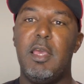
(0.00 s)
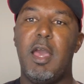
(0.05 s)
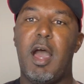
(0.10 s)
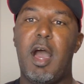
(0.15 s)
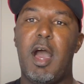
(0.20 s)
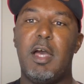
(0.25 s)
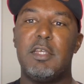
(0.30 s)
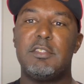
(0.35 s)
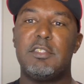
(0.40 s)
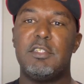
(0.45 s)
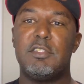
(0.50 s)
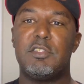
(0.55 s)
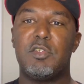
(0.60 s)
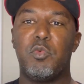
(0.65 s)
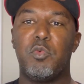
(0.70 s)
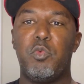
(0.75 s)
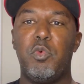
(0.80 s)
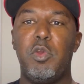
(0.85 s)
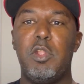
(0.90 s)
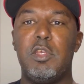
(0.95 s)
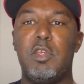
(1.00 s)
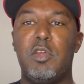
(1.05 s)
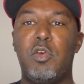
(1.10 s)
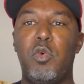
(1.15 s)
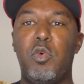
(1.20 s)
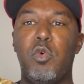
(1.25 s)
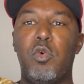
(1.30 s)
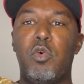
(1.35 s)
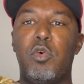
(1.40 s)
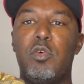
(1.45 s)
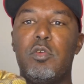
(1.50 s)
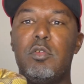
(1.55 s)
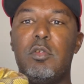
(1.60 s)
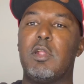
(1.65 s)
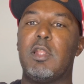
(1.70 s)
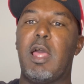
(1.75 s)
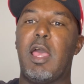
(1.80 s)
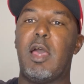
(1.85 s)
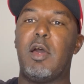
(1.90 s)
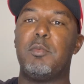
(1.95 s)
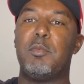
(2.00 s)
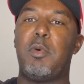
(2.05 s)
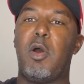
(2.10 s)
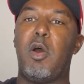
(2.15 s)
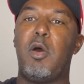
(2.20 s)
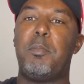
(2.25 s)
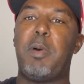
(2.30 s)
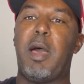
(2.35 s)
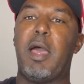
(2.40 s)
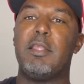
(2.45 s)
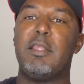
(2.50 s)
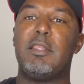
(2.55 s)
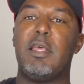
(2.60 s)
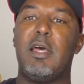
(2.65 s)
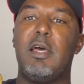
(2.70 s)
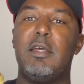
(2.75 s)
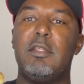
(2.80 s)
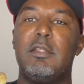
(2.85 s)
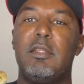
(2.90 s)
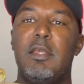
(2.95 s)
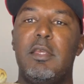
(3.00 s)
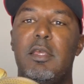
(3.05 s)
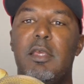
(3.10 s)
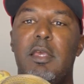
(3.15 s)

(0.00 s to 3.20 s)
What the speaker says: Ozzy is a really cool clown ball python.